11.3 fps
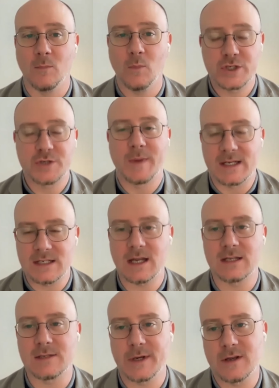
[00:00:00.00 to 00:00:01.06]
which makes
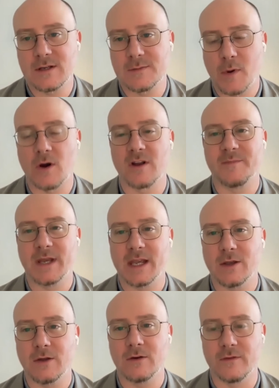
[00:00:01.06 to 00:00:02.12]
sense because part of
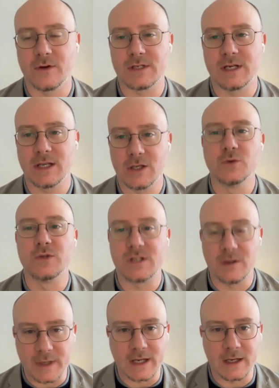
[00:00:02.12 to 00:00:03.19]
Peking University used
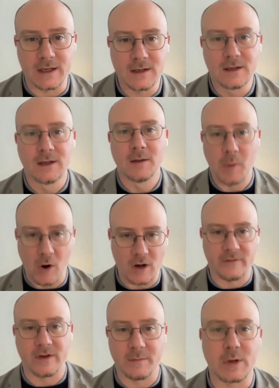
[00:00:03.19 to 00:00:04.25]
to be part
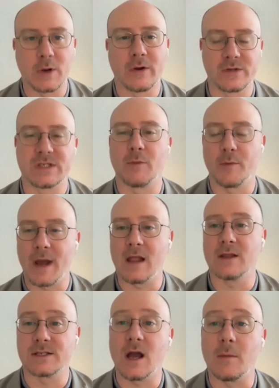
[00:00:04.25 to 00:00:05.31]
of an imperial summer
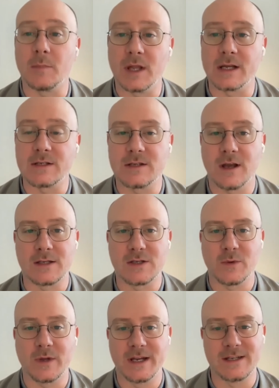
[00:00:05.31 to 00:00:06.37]
palace complex.
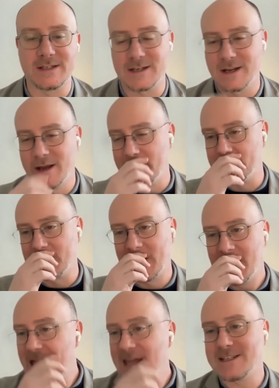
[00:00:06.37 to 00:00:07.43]
So it is
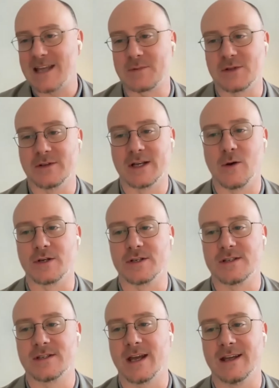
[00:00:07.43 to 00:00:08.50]
absolutely
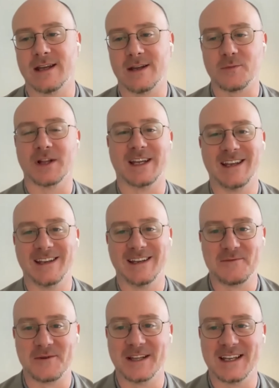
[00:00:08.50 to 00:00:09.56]
gorgeous. Yeah, it really
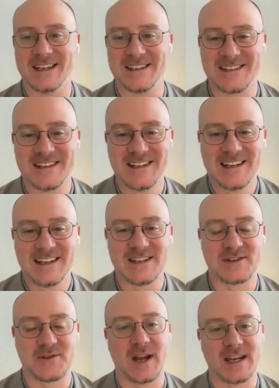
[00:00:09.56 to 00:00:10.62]

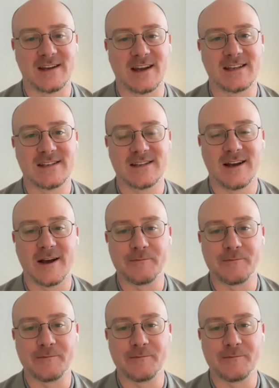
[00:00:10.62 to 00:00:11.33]
is quite nice.